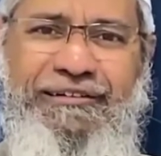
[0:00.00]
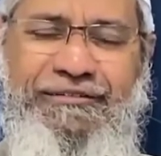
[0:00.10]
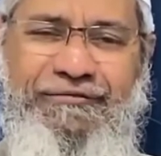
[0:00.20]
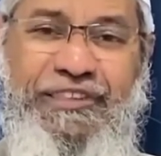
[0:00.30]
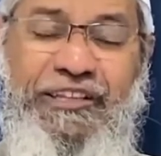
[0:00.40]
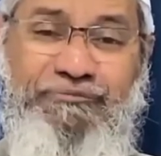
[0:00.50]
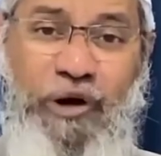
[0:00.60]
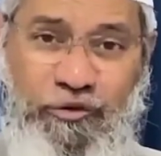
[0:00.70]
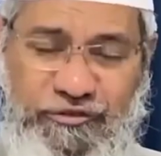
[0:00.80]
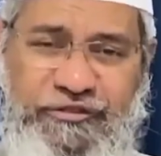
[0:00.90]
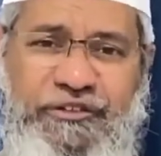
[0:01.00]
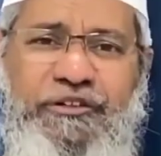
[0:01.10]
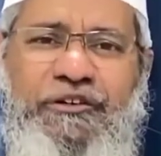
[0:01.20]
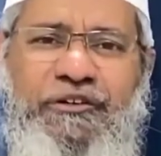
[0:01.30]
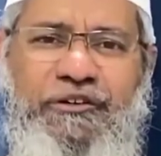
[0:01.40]
with the spouse
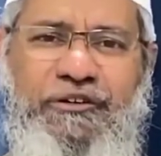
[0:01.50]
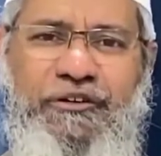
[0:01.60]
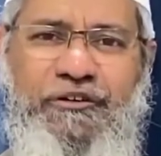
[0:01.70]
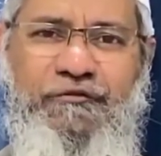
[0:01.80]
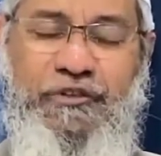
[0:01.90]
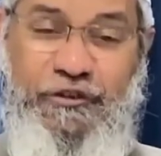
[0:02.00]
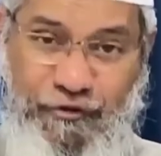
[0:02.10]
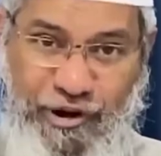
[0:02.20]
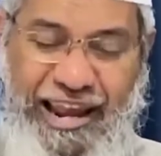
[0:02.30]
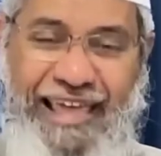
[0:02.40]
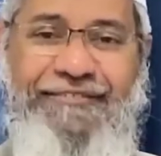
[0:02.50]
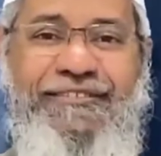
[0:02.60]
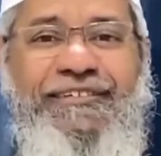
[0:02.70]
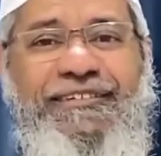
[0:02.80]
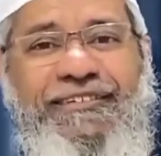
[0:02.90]
for the full life,
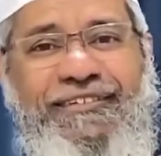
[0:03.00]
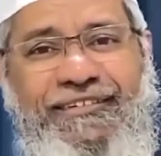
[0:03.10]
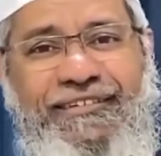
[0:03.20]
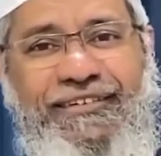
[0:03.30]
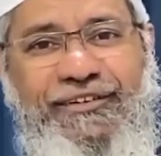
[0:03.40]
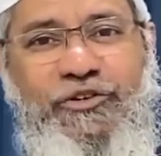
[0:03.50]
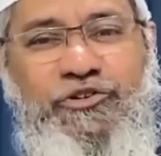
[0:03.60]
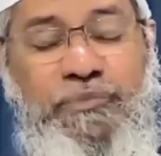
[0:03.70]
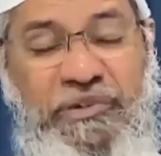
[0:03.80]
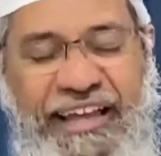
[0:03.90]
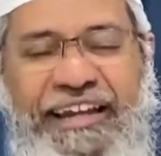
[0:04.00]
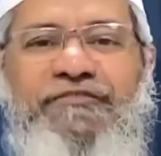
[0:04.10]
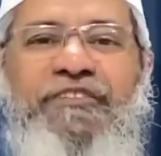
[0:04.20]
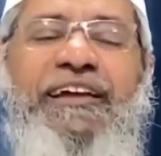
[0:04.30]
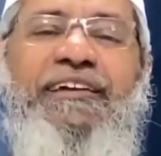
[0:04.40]
you should be
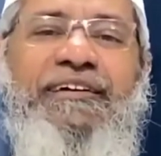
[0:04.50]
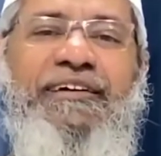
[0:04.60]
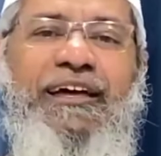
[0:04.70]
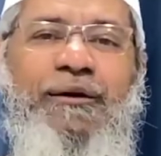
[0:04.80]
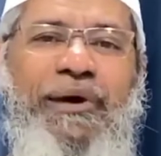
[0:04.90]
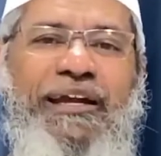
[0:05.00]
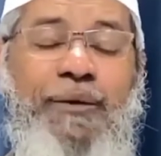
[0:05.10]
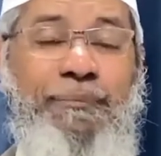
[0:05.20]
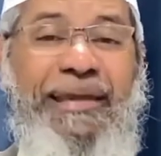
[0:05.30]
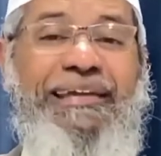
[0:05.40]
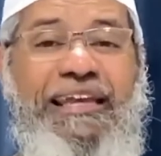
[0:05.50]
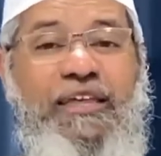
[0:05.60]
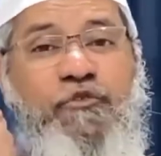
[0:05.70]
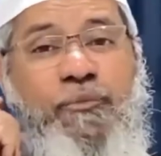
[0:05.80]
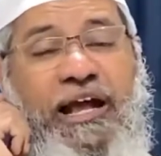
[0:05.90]
satisfied. But mentally, if you make